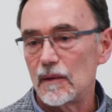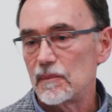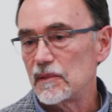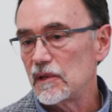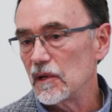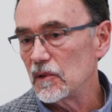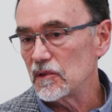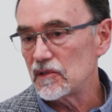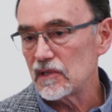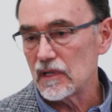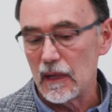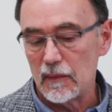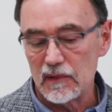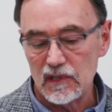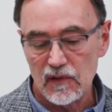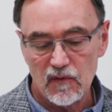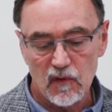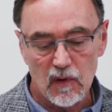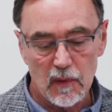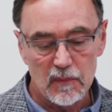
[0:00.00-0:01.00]
up those
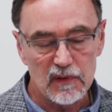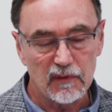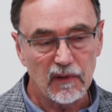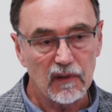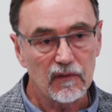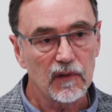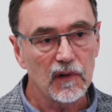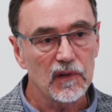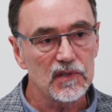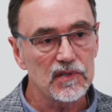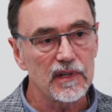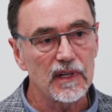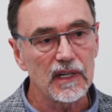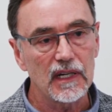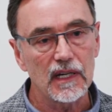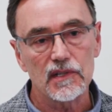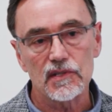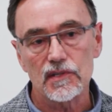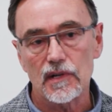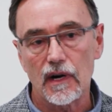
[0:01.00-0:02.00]
10 forms of
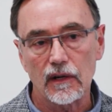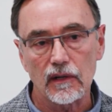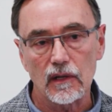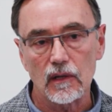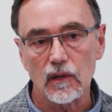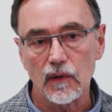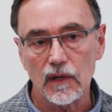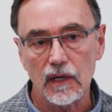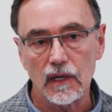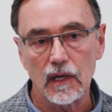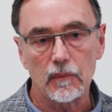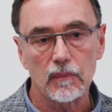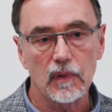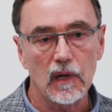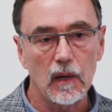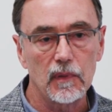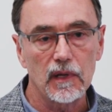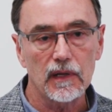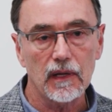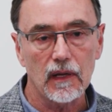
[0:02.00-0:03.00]
adversity and started looking at
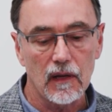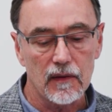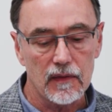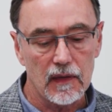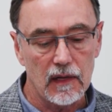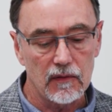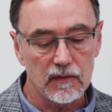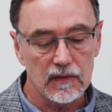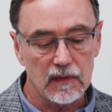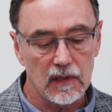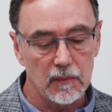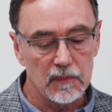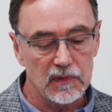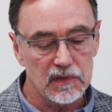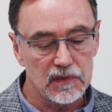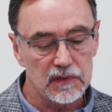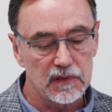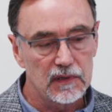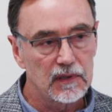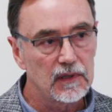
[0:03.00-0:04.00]
public health
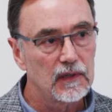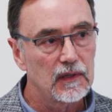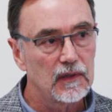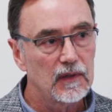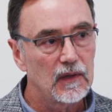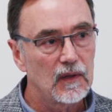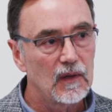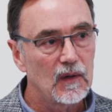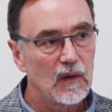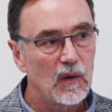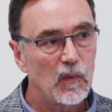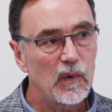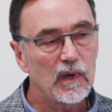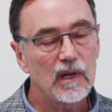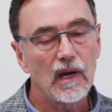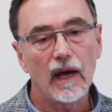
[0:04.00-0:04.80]
outcomes, we